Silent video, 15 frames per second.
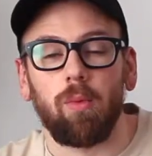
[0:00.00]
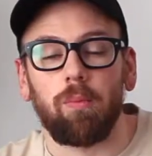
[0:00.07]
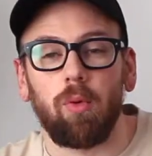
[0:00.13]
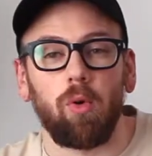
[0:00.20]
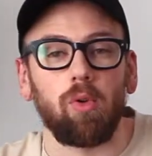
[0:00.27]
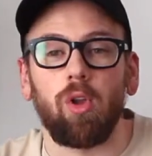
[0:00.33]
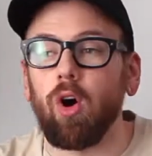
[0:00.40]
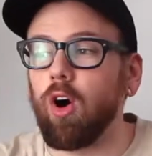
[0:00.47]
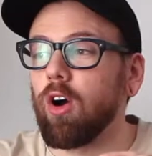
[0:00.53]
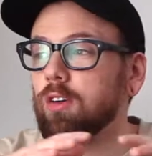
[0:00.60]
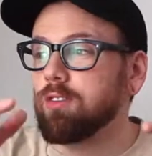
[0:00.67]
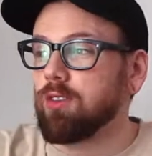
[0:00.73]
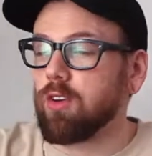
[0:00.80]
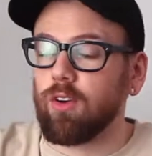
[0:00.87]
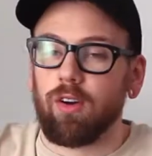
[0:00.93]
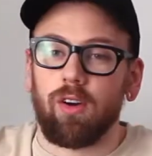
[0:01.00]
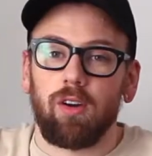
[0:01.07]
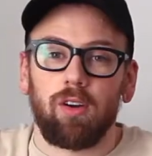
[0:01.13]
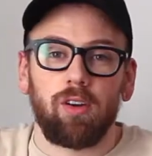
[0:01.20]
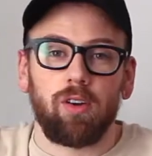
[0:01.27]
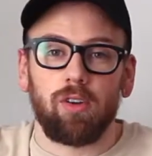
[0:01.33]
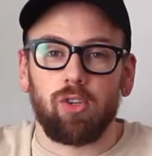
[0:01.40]
prolongs
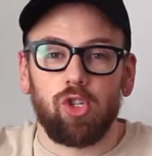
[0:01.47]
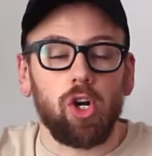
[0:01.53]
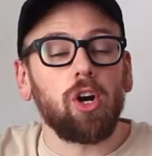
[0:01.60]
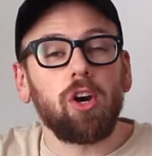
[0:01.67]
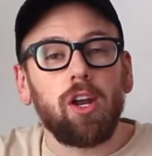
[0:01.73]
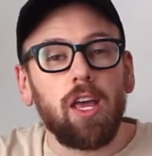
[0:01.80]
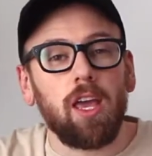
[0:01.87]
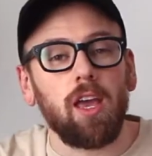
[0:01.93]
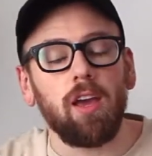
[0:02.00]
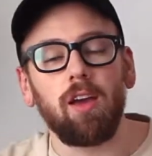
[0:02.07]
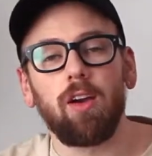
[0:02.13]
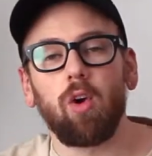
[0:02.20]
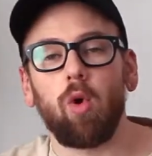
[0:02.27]
your journey,